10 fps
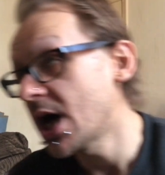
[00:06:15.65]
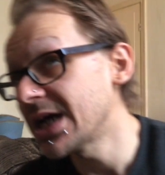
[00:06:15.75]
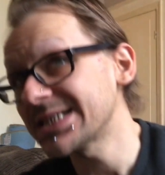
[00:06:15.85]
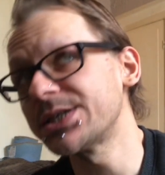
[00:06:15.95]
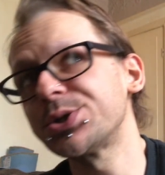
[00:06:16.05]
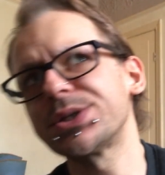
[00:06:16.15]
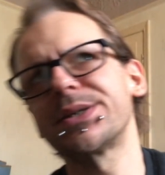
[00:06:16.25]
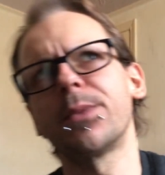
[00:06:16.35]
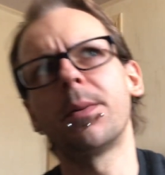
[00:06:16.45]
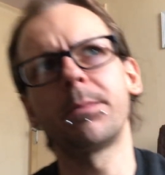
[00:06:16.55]
And that's an
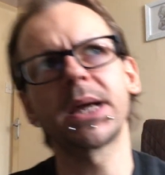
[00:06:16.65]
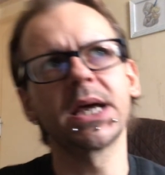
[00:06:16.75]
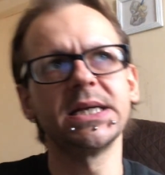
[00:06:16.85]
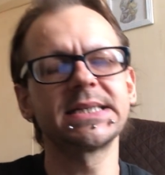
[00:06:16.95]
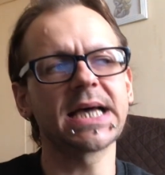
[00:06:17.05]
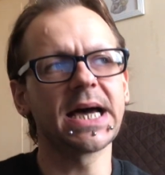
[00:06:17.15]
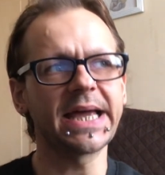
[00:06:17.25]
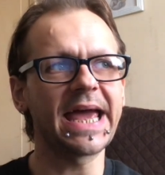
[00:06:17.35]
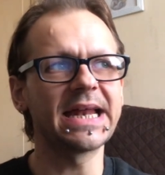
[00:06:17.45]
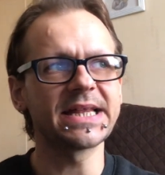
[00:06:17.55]
interesting one, because
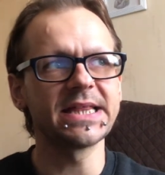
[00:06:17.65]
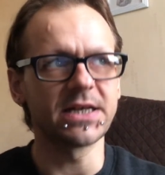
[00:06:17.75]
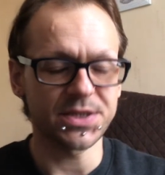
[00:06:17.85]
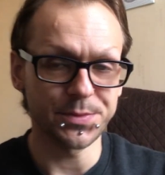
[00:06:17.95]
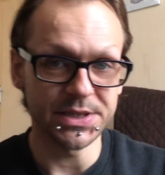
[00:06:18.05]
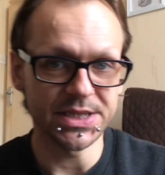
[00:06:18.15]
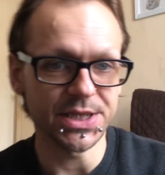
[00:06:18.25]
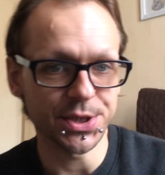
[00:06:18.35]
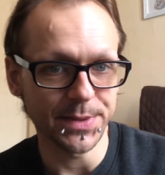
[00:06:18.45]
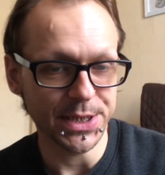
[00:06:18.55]
again, I think that's really
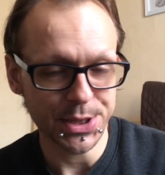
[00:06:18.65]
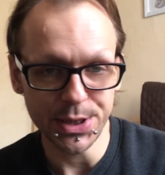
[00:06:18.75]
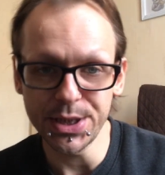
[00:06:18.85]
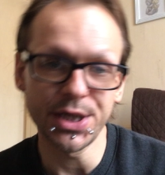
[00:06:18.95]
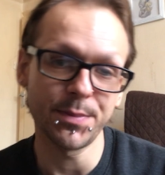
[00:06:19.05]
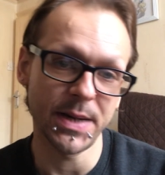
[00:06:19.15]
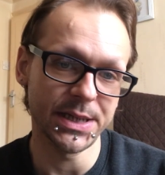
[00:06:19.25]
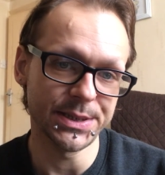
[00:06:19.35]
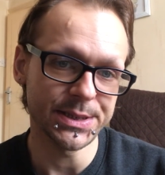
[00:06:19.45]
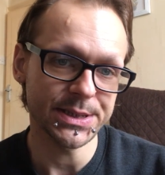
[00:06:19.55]
situational and
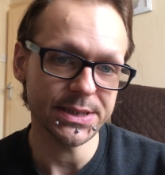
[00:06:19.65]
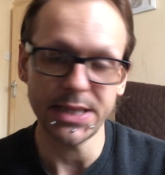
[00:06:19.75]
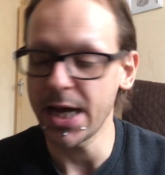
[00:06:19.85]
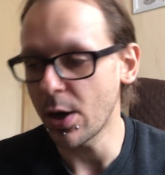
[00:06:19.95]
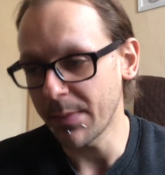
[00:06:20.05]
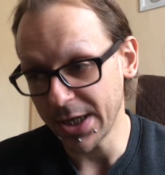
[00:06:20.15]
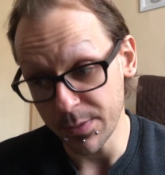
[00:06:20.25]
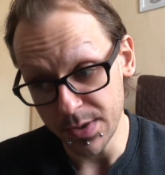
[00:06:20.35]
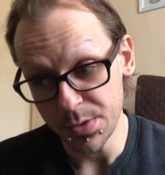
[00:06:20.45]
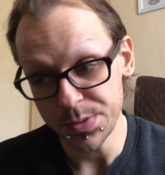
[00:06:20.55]
depends. Like on my
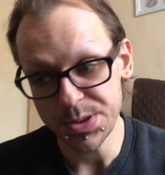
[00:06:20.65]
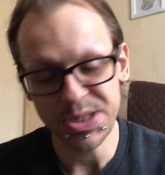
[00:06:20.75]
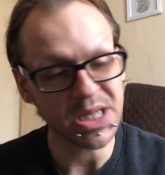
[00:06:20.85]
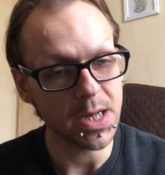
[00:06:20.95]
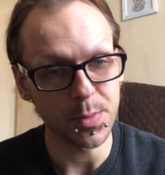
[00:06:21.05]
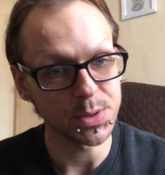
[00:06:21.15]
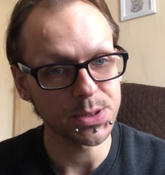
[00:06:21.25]
commutes, I